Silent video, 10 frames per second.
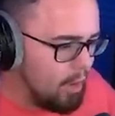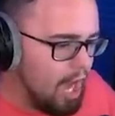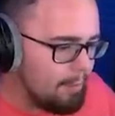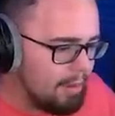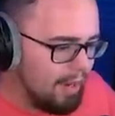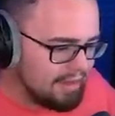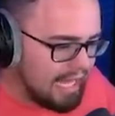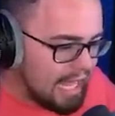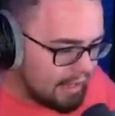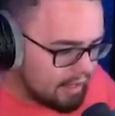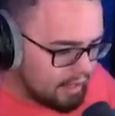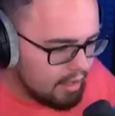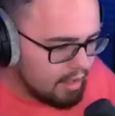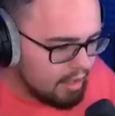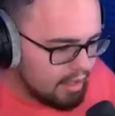a bomb on my leg.
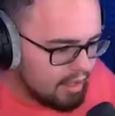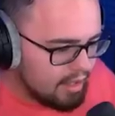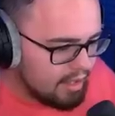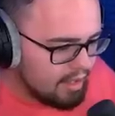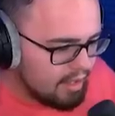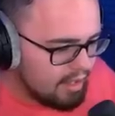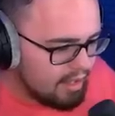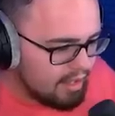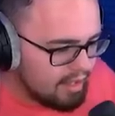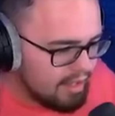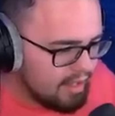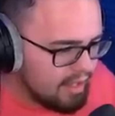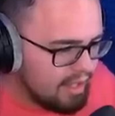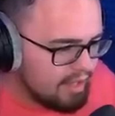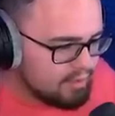What kind of medicine did you take
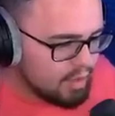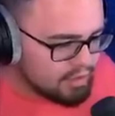today, bro?